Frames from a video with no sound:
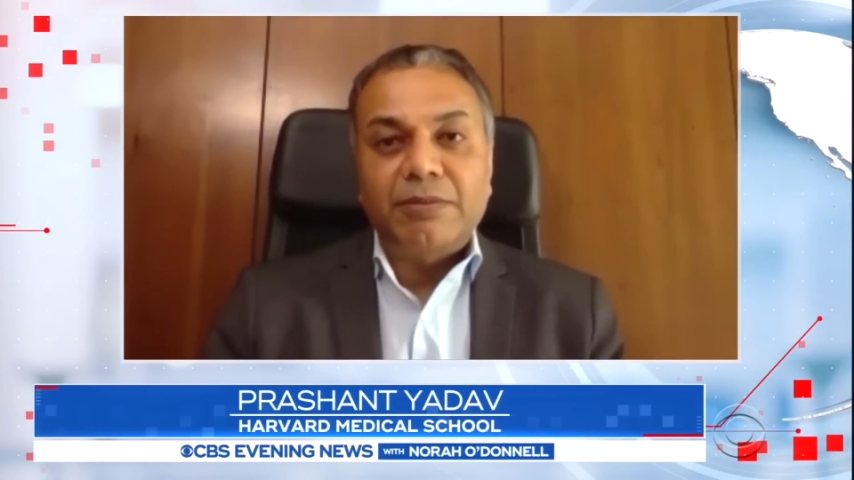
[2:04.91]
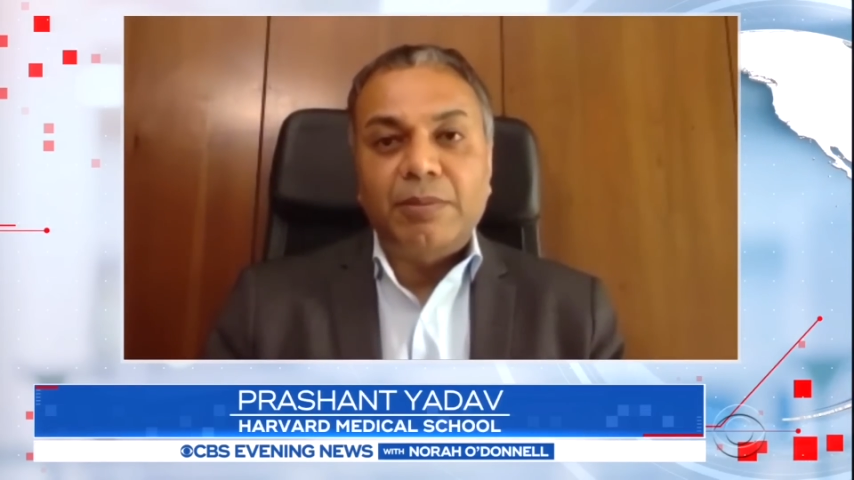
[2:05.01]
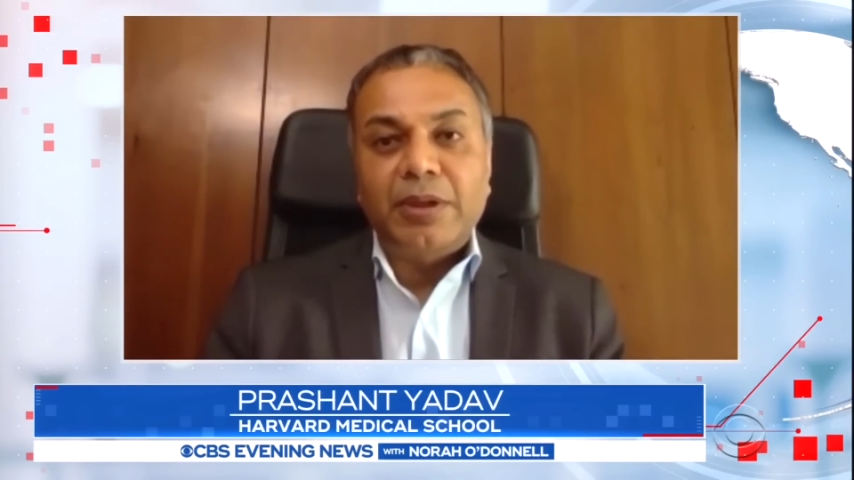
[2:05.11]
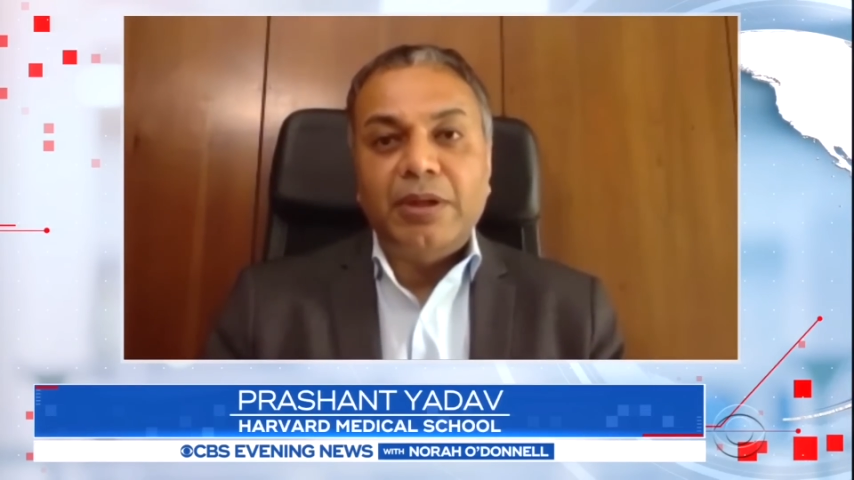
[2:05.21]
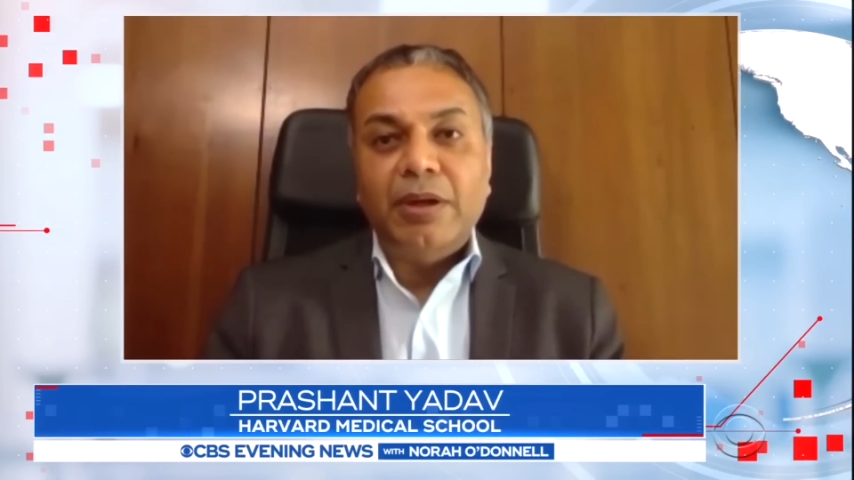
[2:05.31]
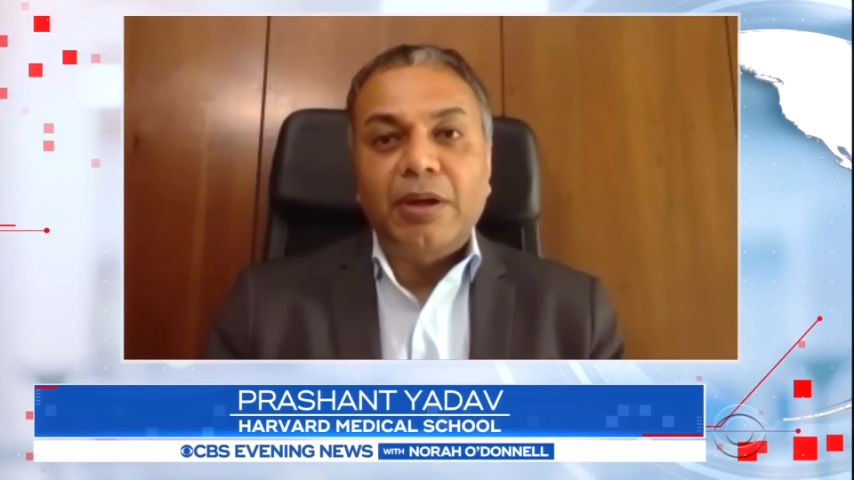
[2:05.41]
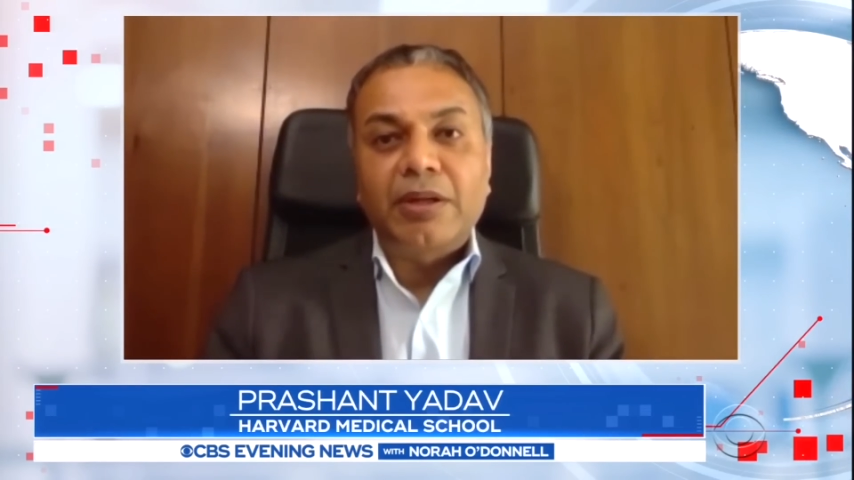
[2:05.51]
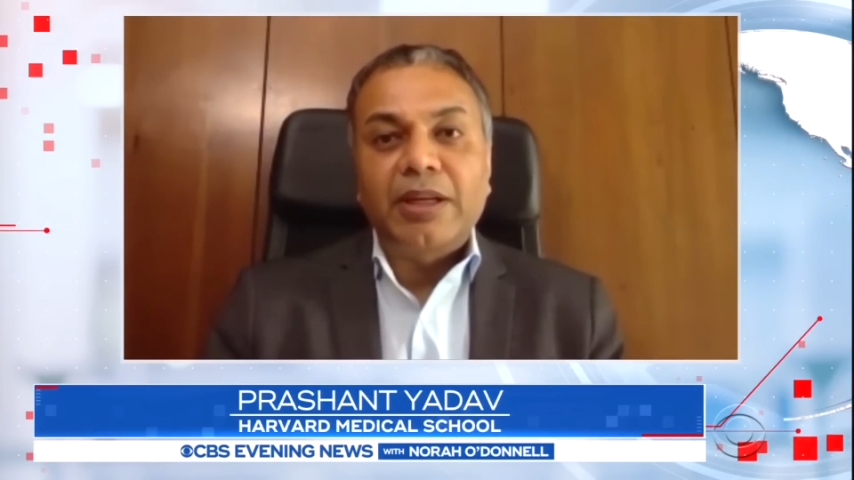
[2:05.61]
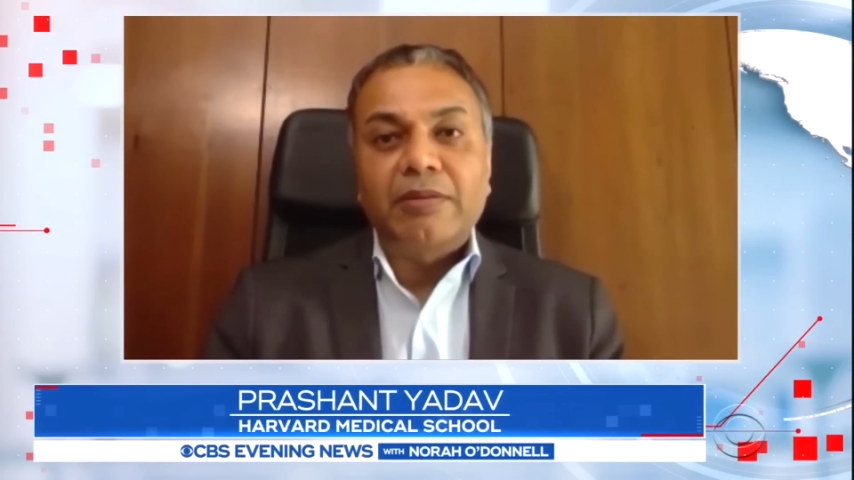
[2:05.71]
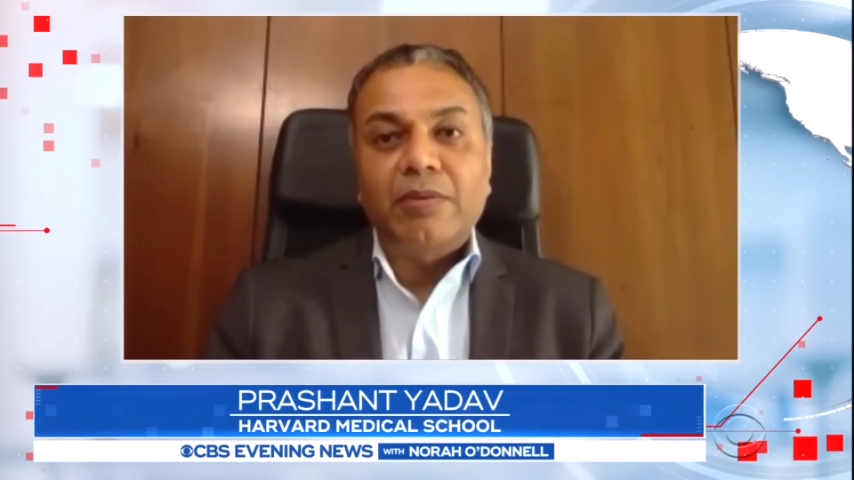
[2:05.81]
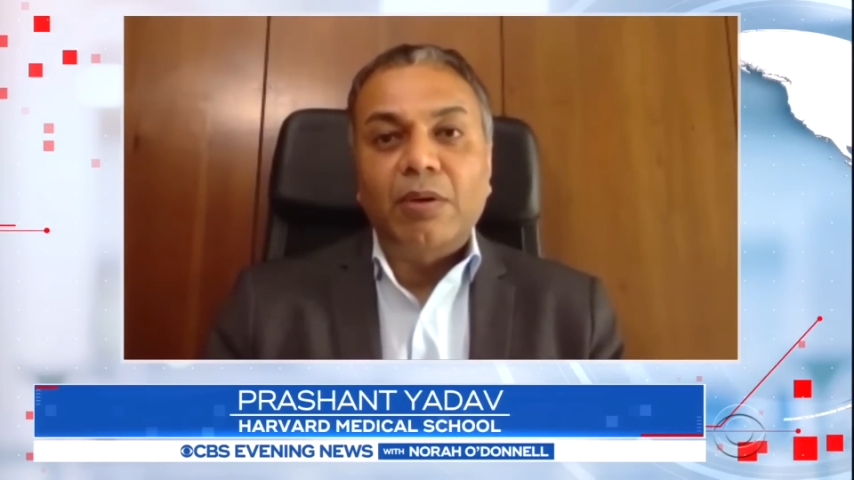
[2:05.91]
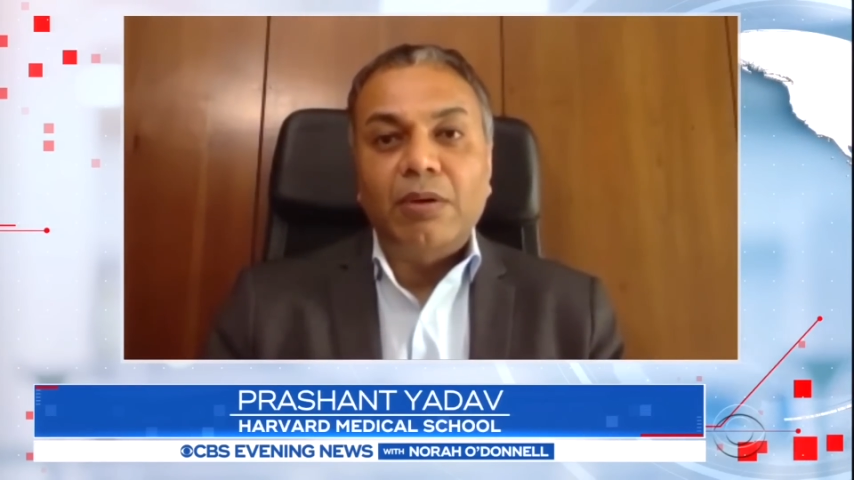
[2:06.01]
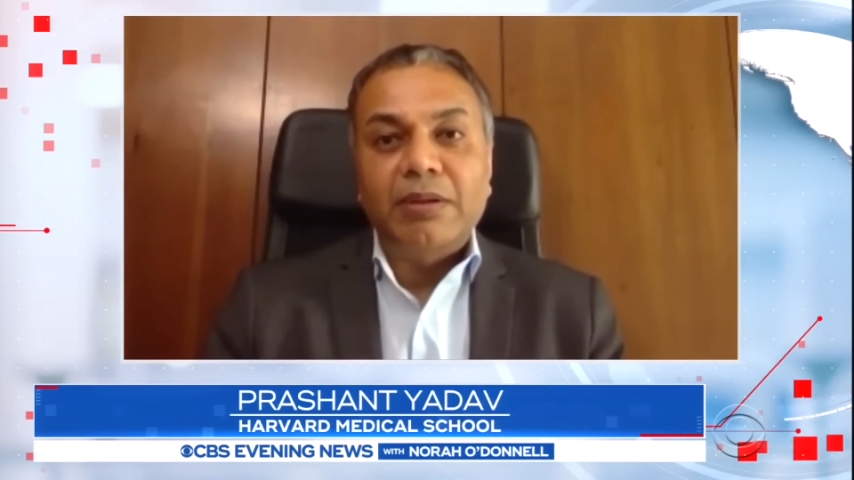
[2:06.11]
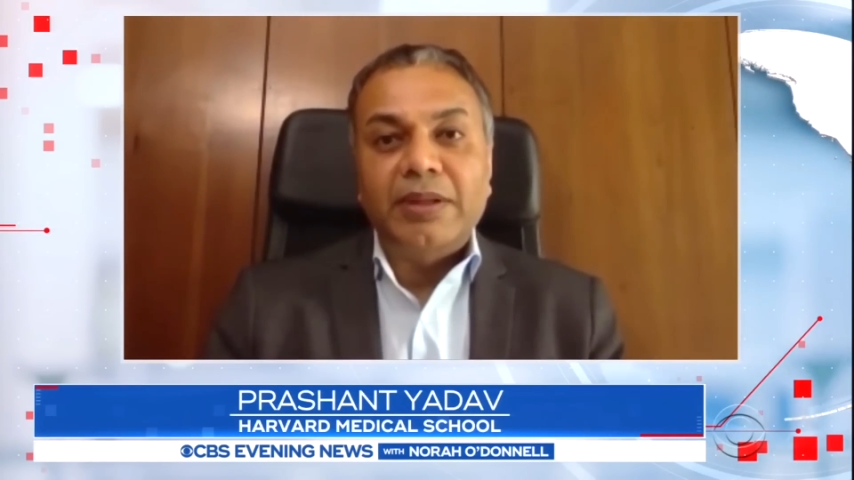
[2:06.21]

but not have all the